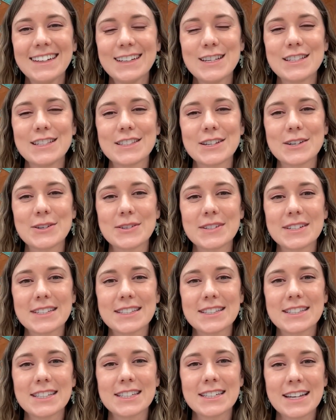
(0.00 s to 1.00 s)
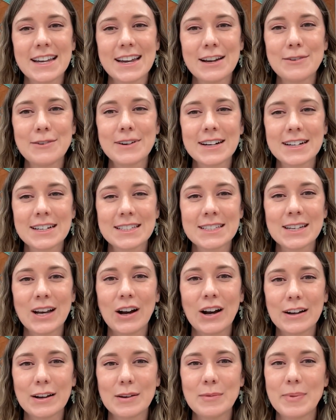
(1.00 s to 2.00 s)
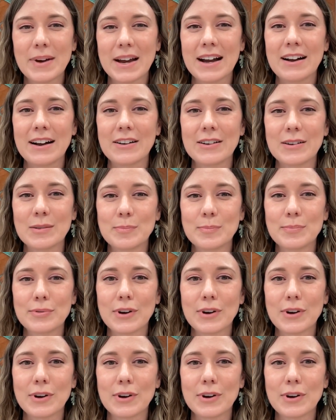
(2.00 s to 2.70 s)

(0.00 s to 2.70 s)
So today we're going to talk about